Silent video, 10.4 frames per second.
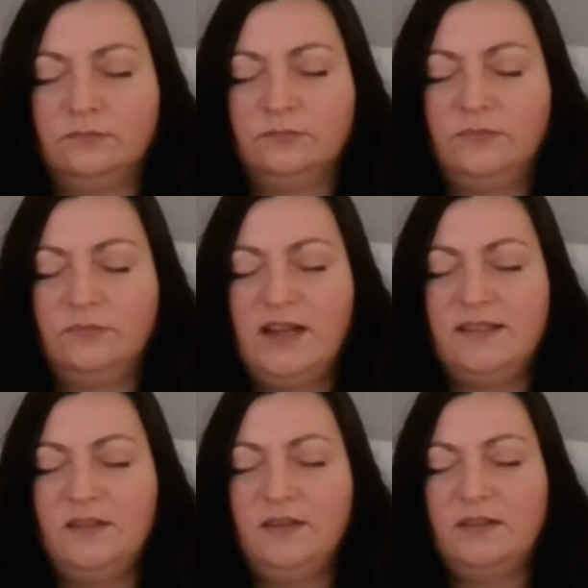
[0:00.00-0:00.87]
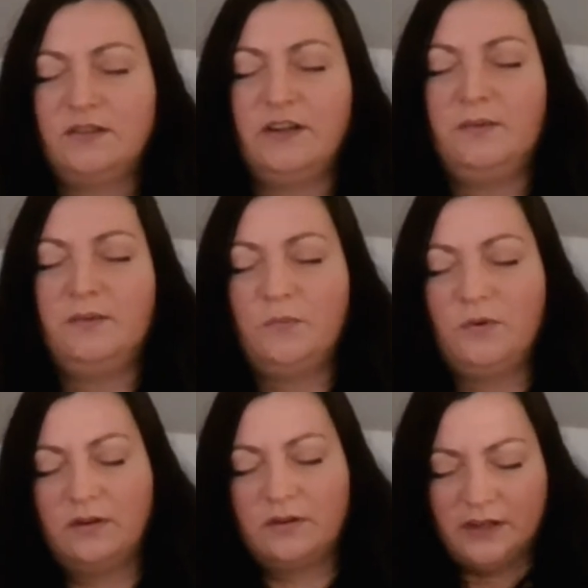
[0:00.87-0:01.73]
Yes, so there's
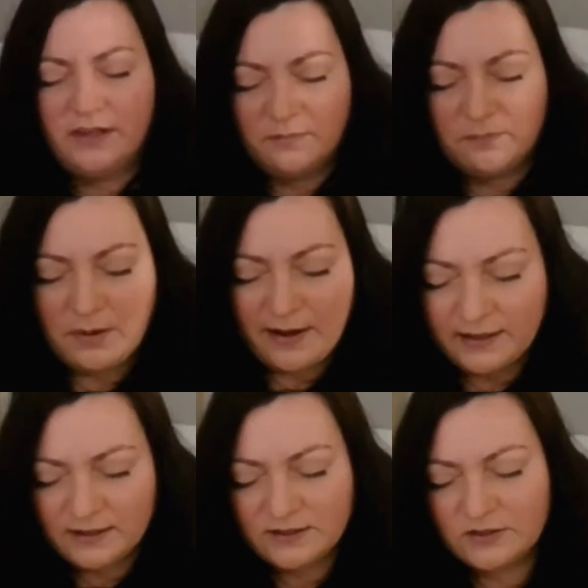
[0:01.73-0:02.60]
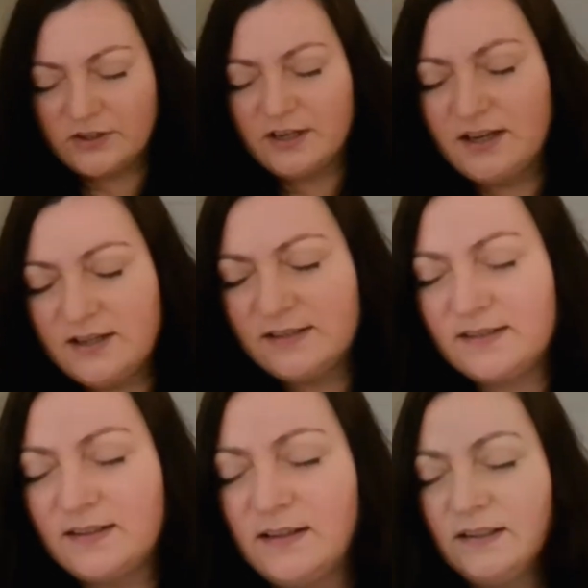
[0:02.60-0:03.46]
green pine trees
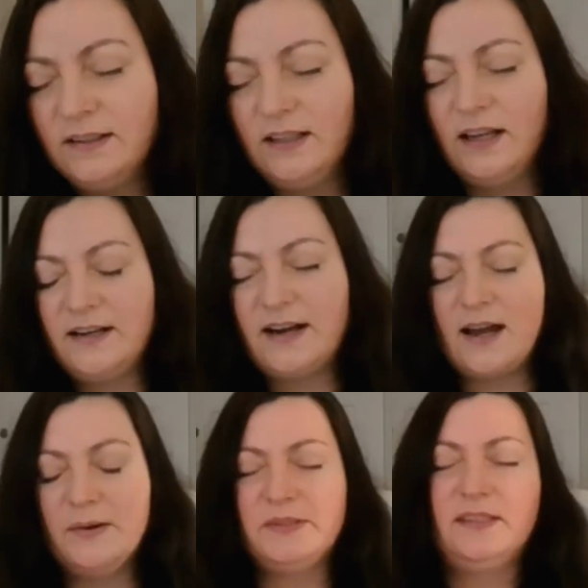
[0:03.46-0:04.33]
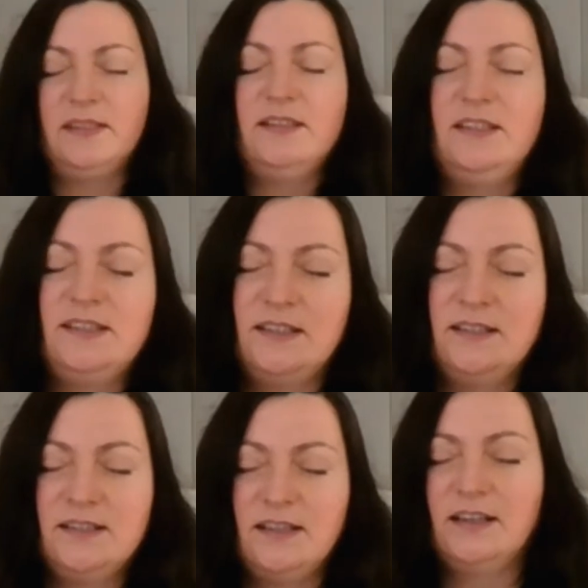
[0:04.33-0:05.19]
and a house in the
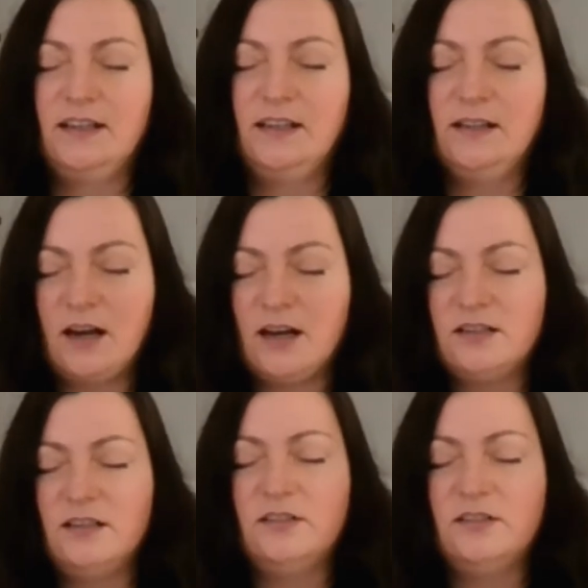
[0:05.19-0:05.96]
distance, like a little cottage.